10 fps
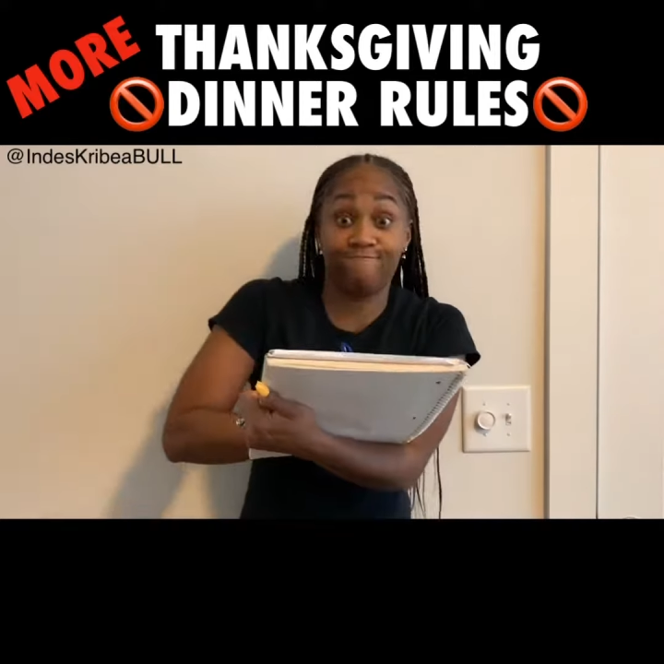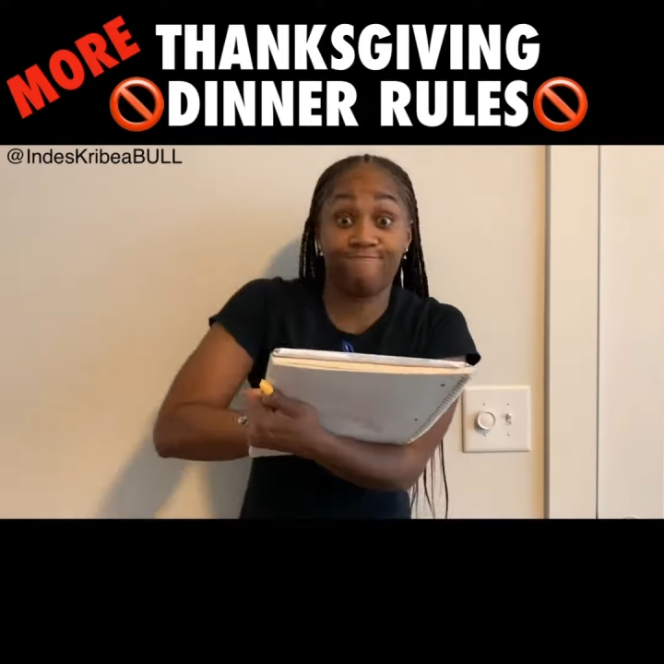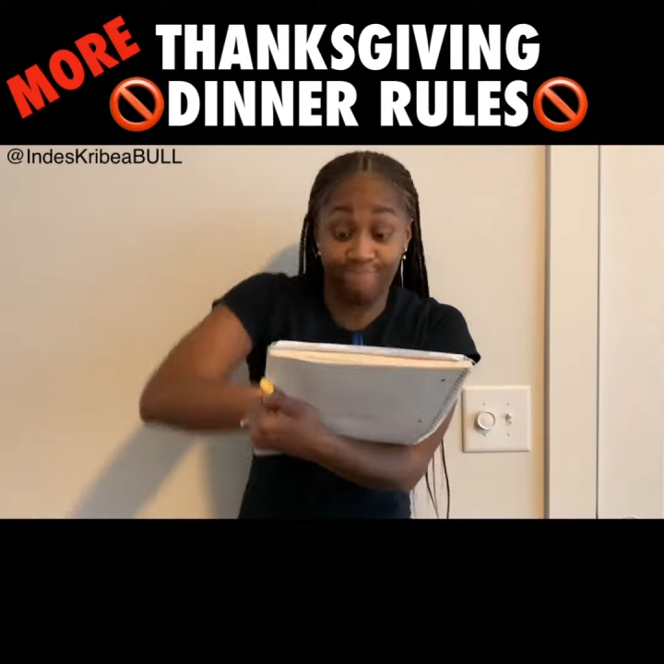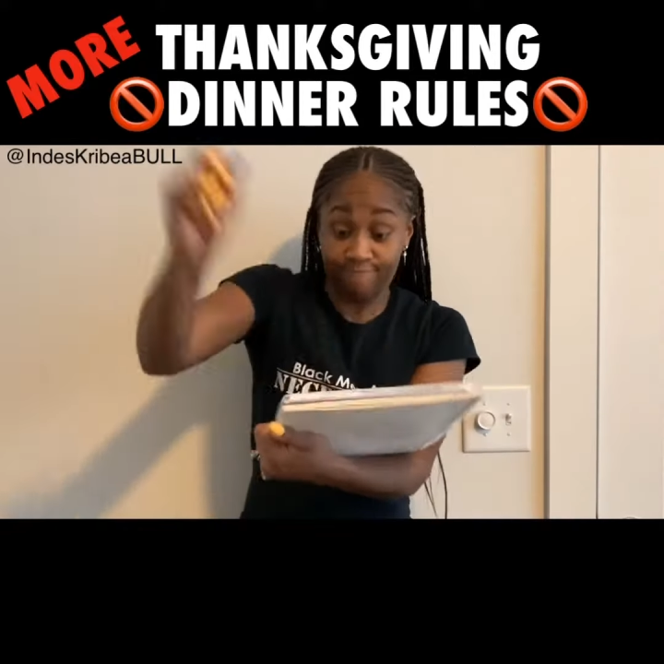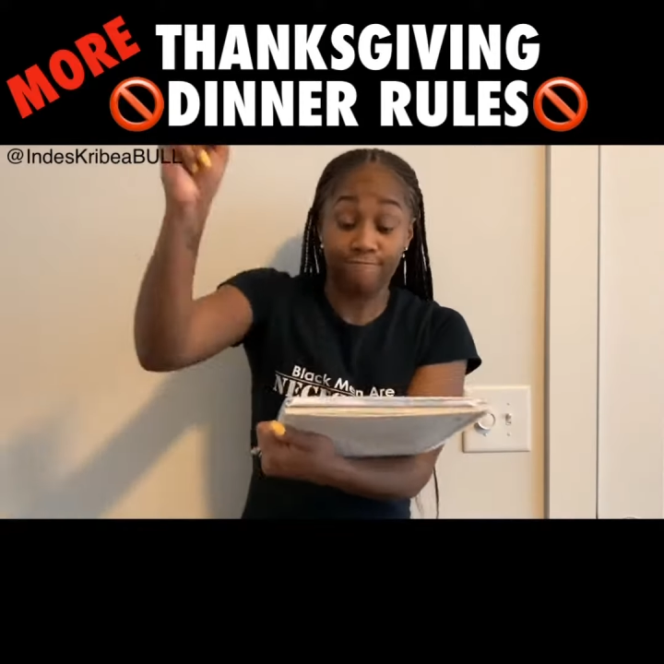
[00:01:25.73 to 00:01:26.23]

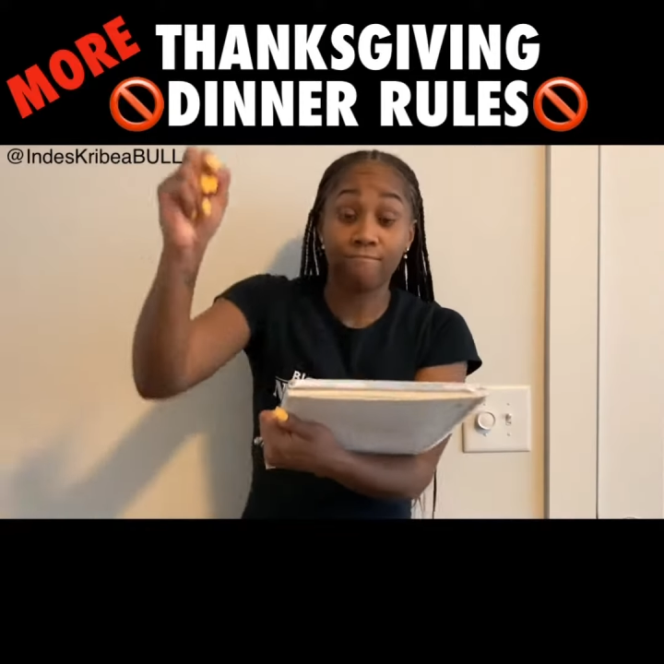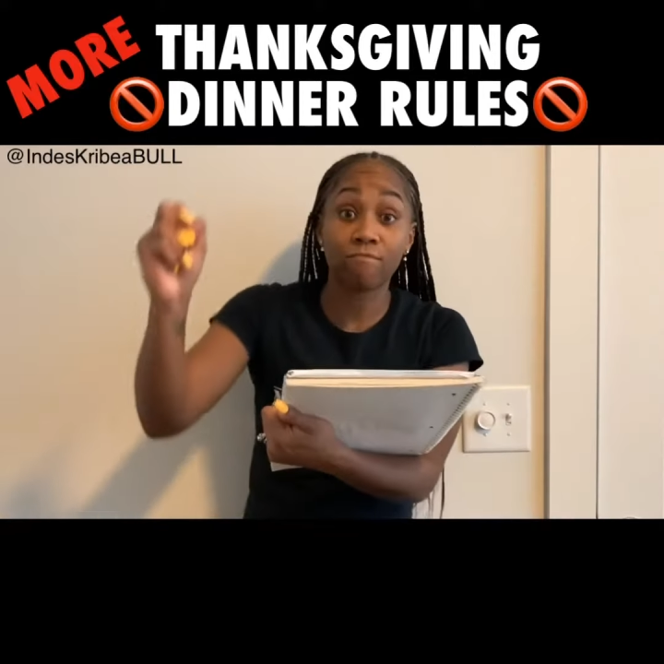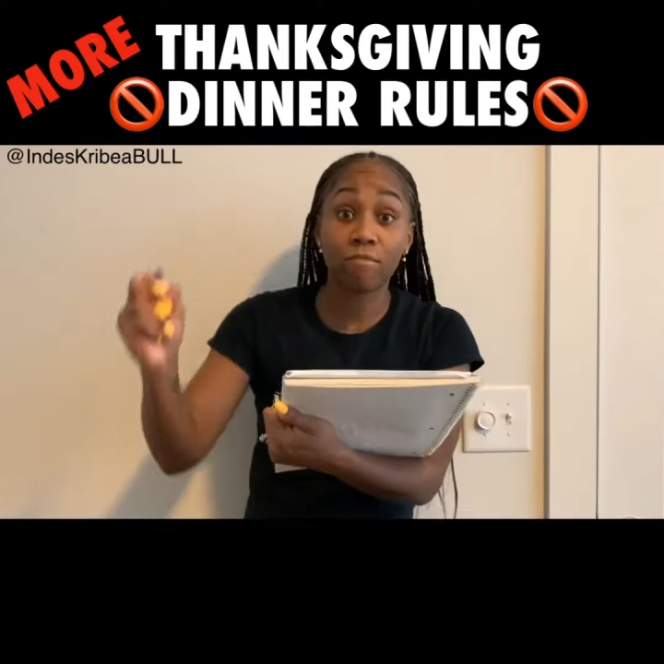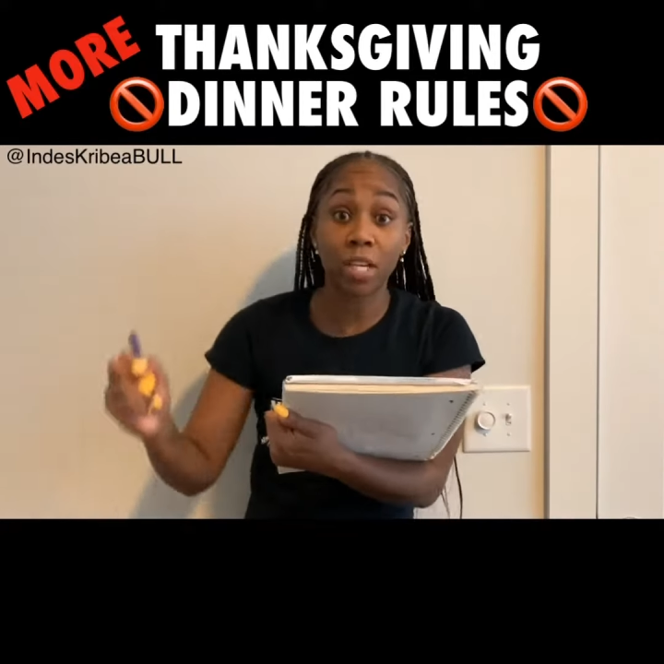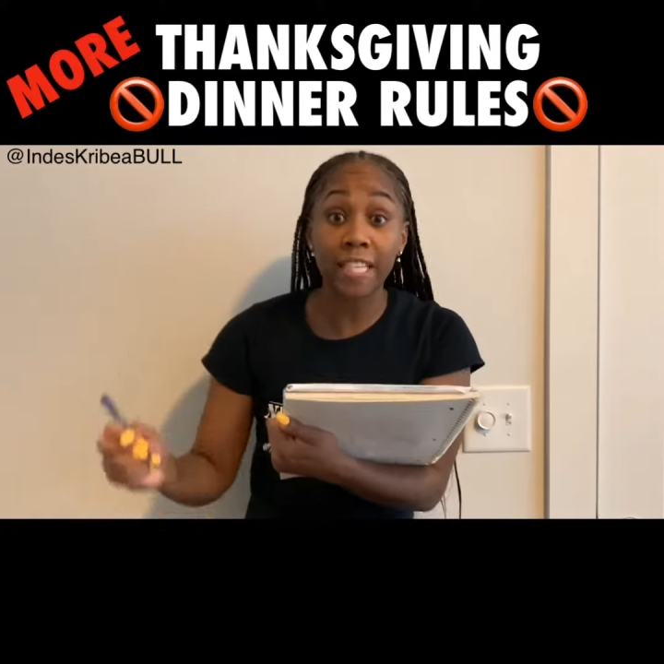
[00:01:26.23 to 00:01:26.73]

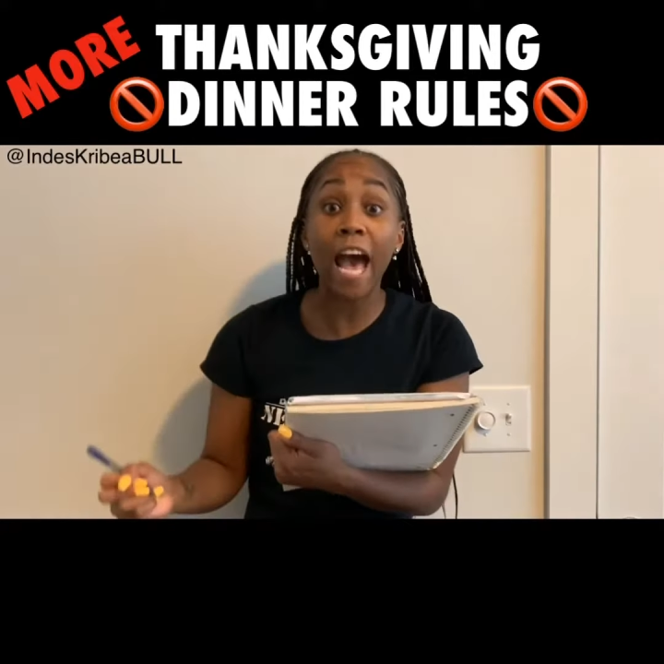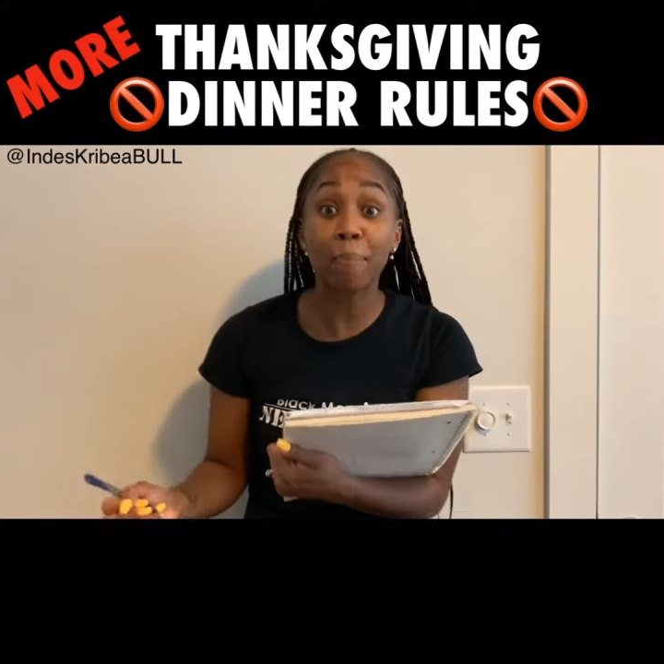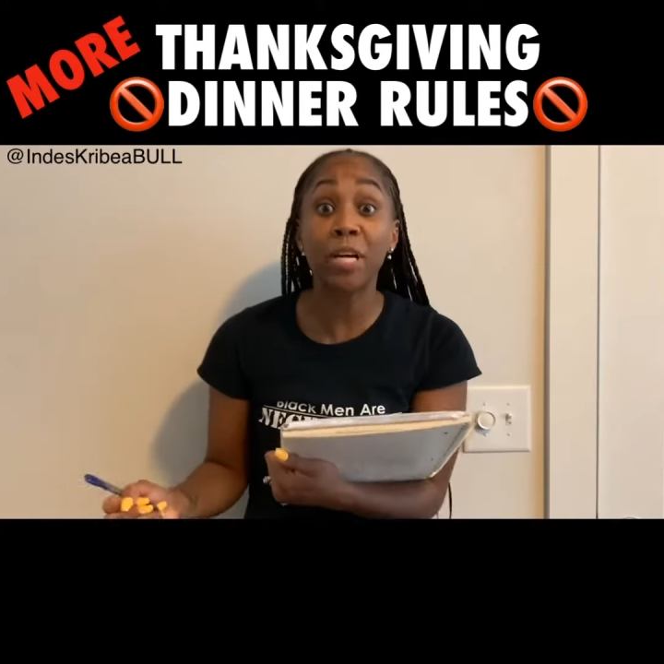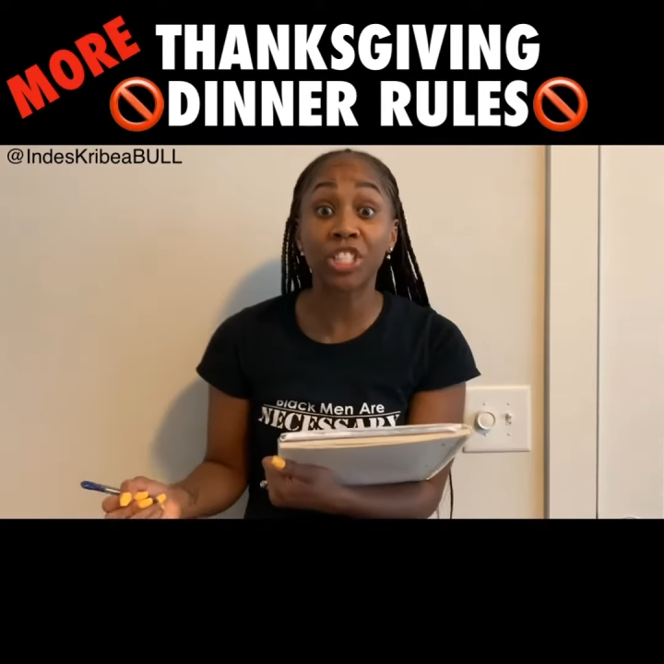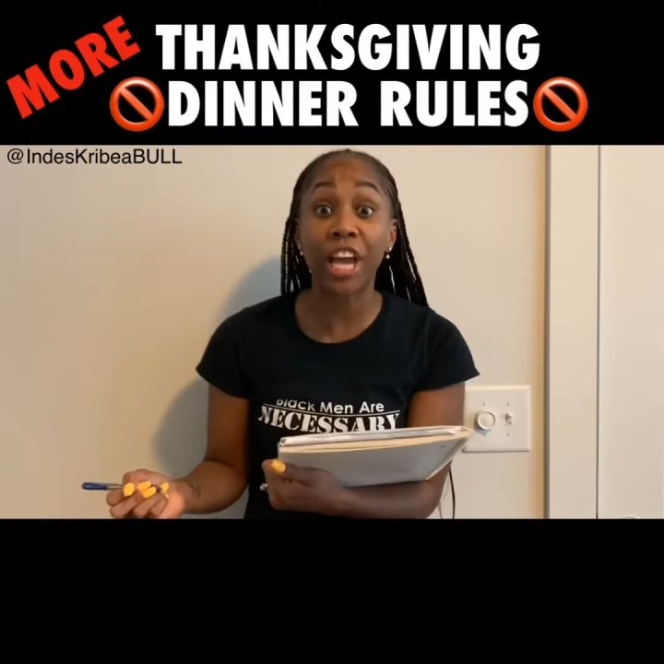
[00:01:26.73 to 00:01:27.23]
Because I
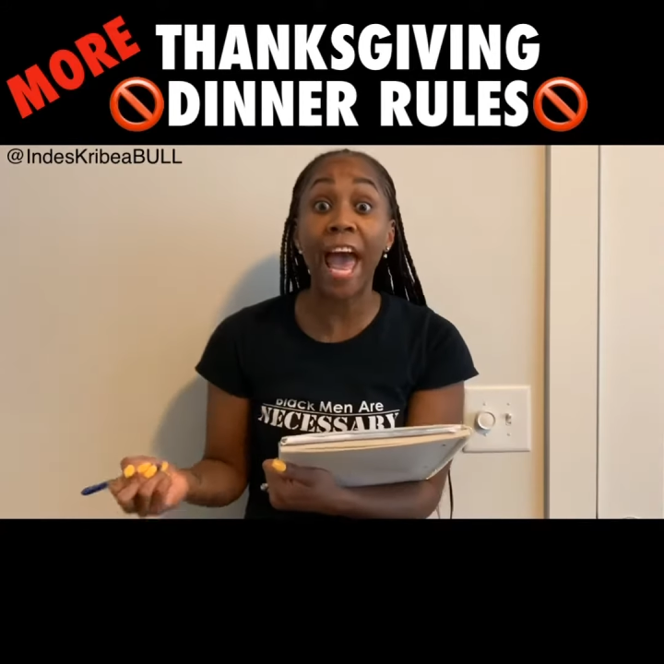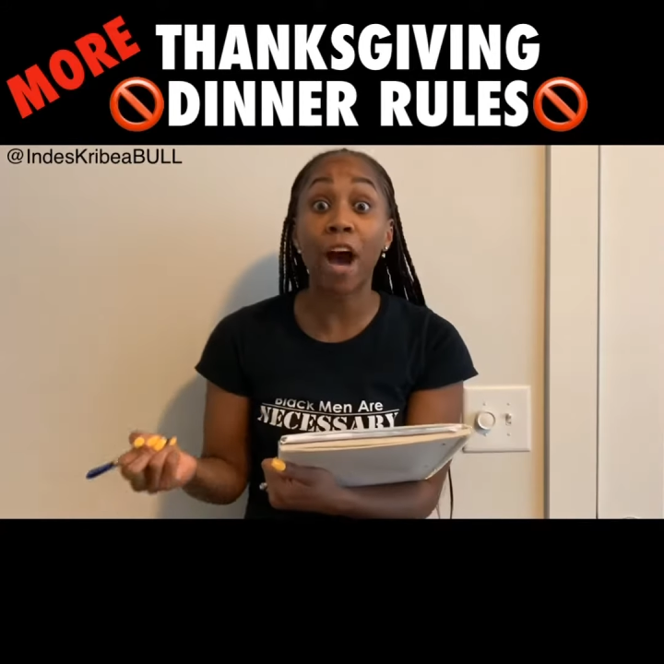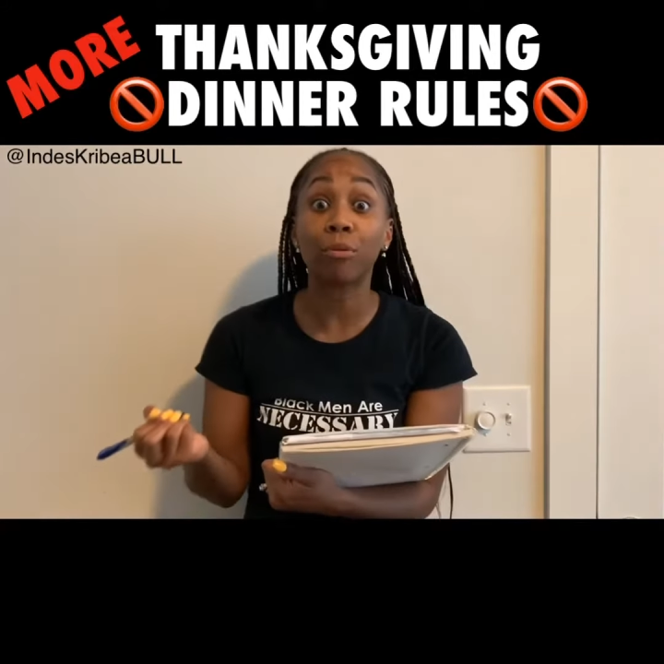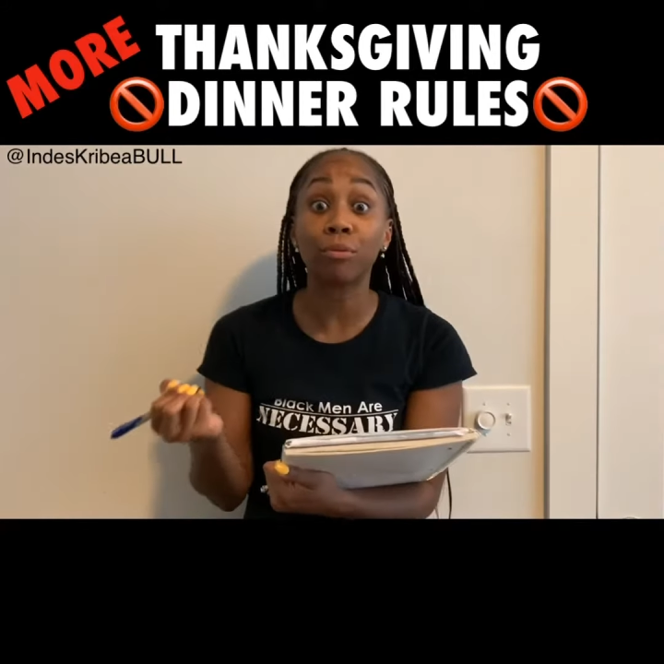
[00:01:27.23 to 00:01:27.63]
put you out.